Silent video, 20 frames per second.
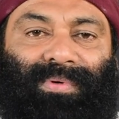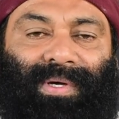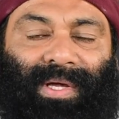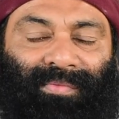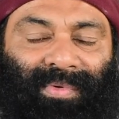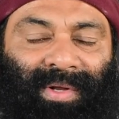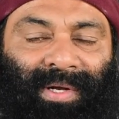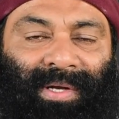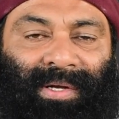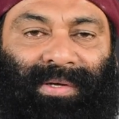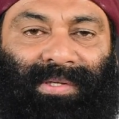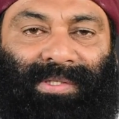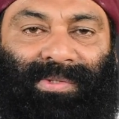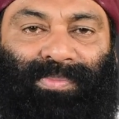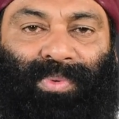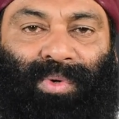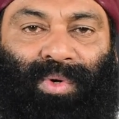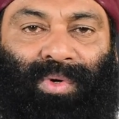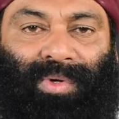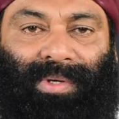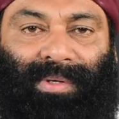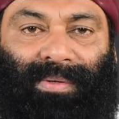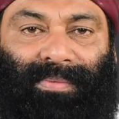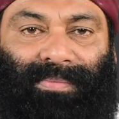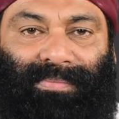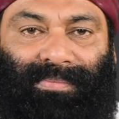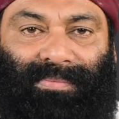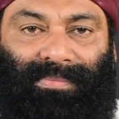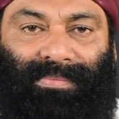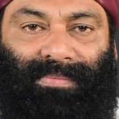and when it is
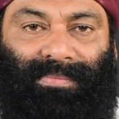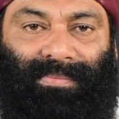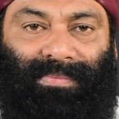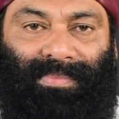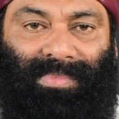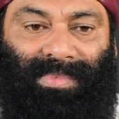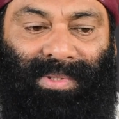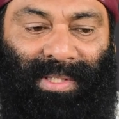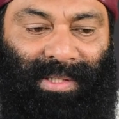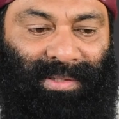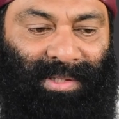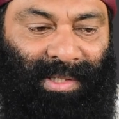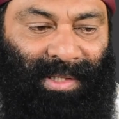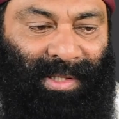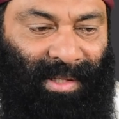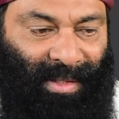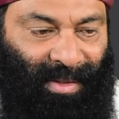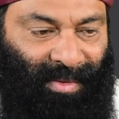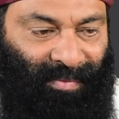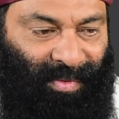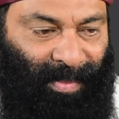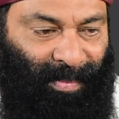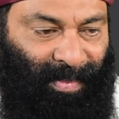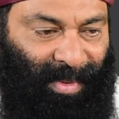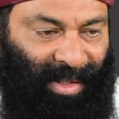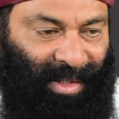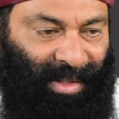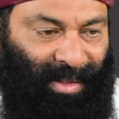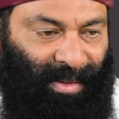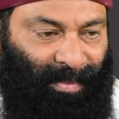broken, they're thinking if you
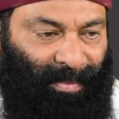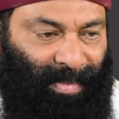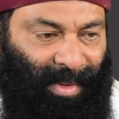bring the,